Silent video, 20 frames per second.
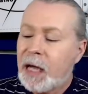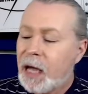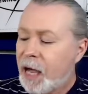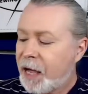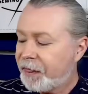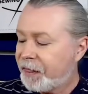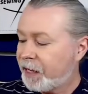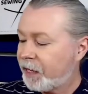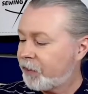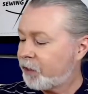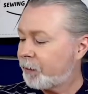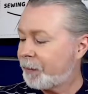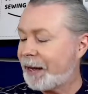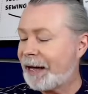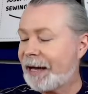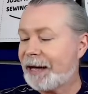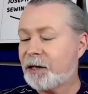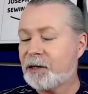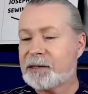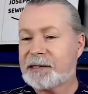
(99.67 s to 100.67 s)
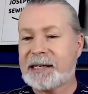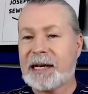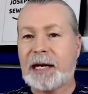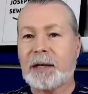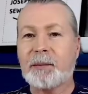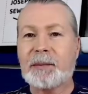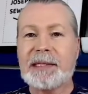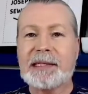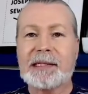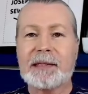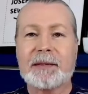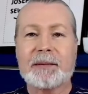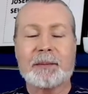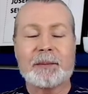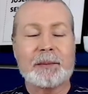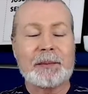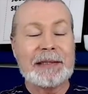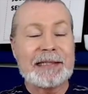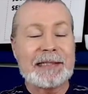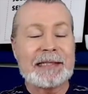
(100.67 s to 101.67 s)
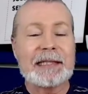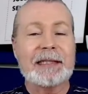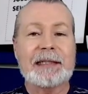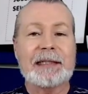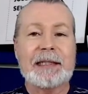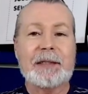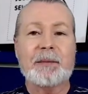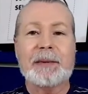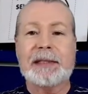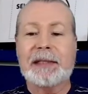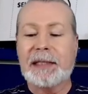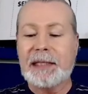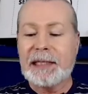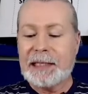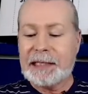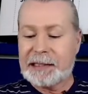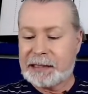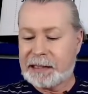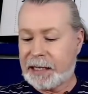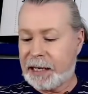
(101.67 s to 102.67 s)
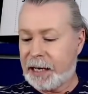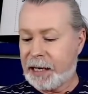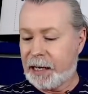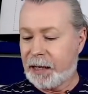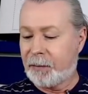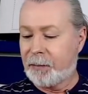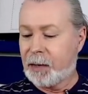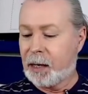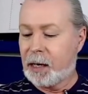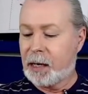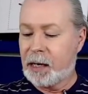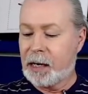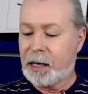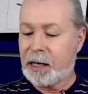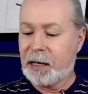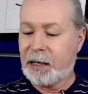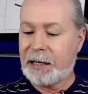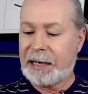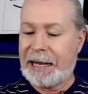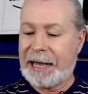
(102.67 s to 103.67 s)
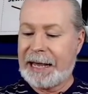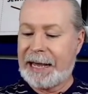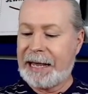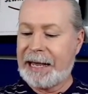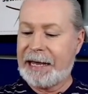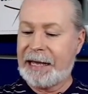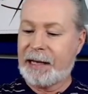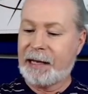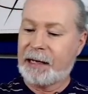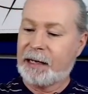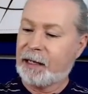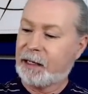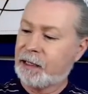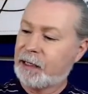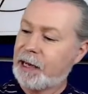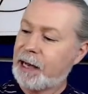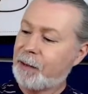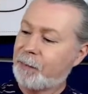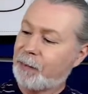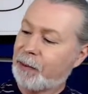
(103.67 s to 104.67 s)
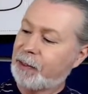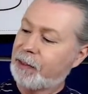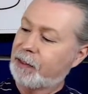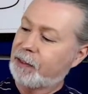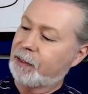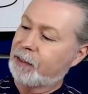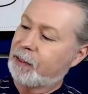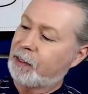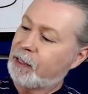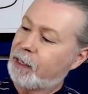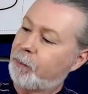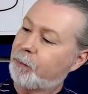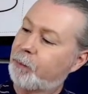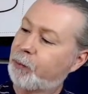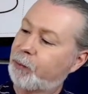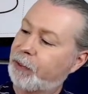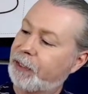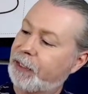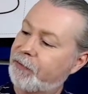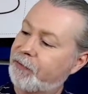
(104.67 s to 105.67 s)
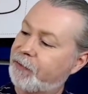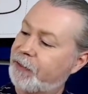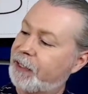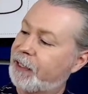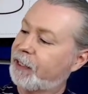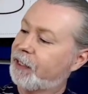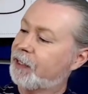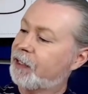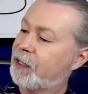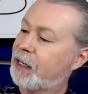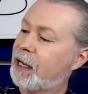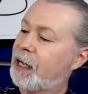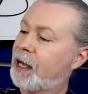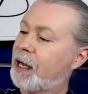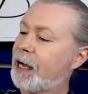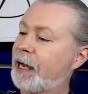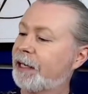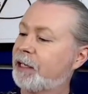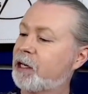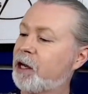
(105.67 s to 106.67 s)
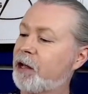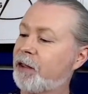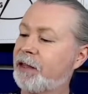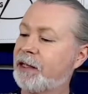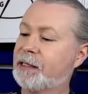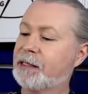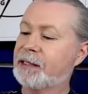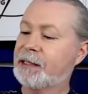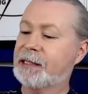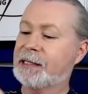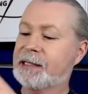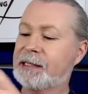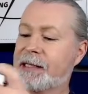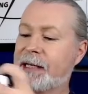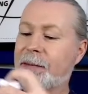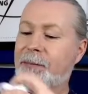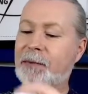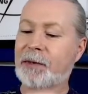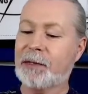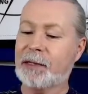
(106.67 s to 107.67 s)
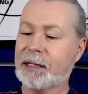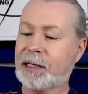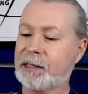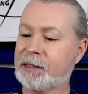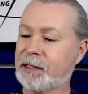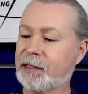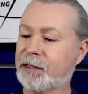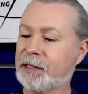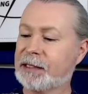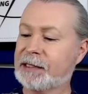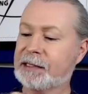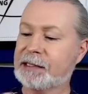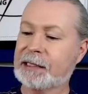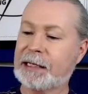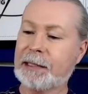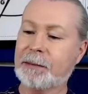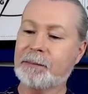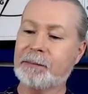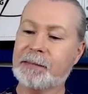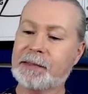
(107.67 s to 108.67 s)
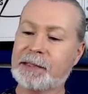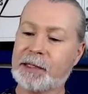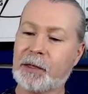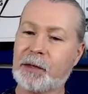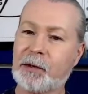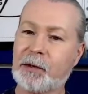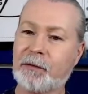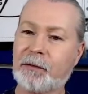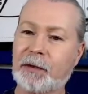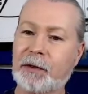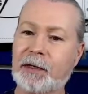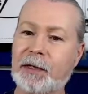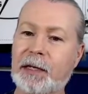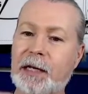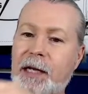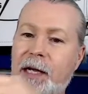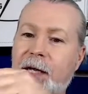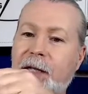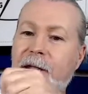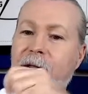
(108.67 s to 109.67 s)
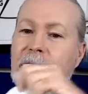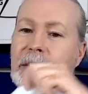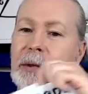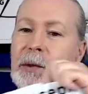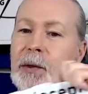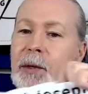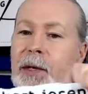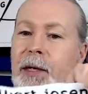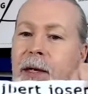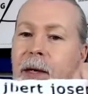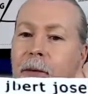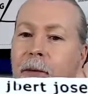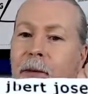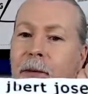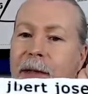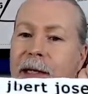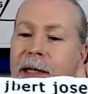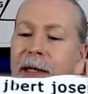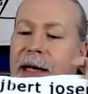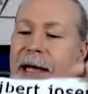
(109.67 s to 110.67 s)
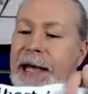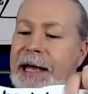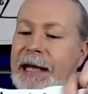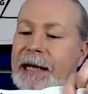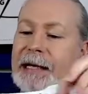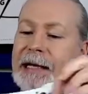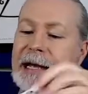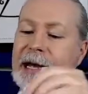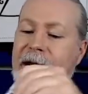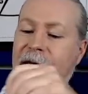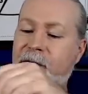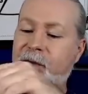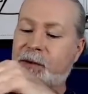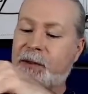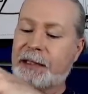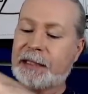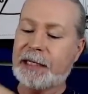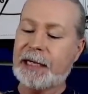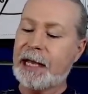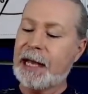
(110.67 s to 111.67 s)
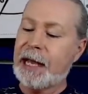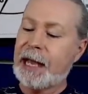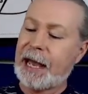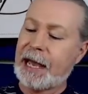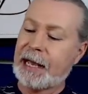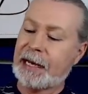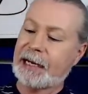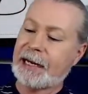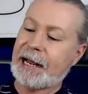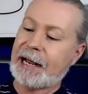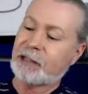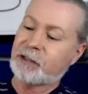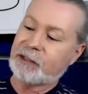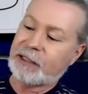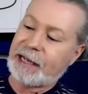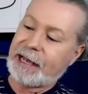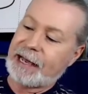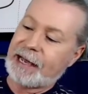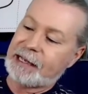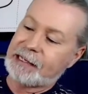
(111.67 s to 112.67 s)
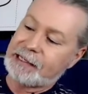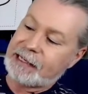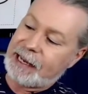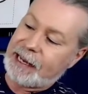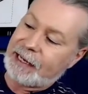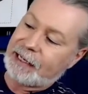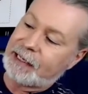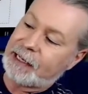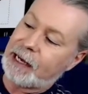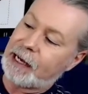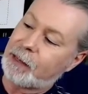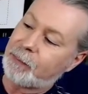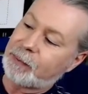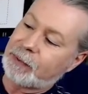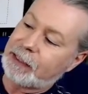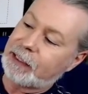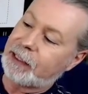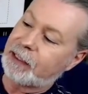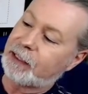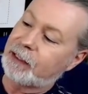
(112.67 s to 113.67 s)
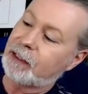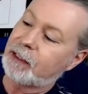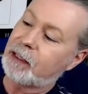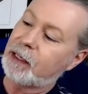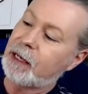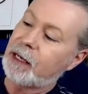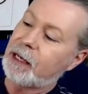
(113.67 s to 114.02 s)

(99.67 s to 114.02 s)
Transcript: The other patterns that I recently released are a cup brief here. I call this the skimmer because it just skims over your rear end actually. And it actually has a cup here